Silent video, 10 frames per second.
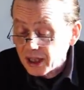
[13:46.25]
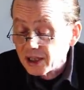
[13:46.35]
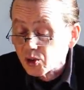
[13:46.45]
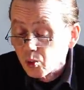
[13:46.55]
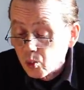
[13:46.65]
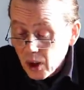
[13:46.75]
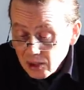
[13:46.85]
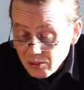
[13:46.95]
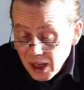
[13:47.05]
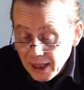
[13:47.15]
It's
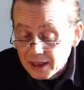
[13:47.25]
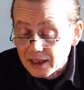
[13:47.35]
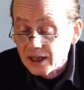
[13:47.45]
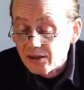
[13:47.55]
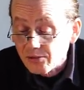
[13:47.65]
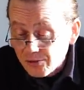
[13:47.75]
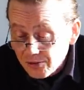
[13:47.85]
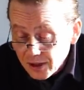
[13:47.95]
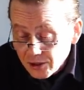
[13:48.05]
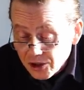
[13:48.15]
well made. It
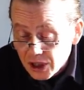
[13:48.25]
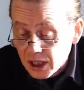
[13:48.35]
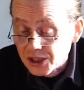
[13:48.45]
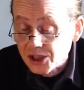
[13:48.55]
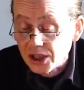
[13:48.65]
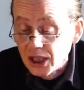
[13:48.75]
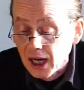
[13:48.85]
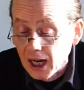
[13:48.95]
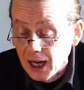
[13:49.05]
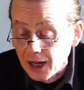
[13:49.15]
feels nice in
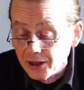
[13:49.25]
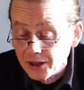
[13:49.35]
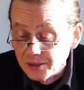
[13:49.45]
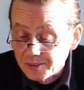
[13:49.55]
the hand.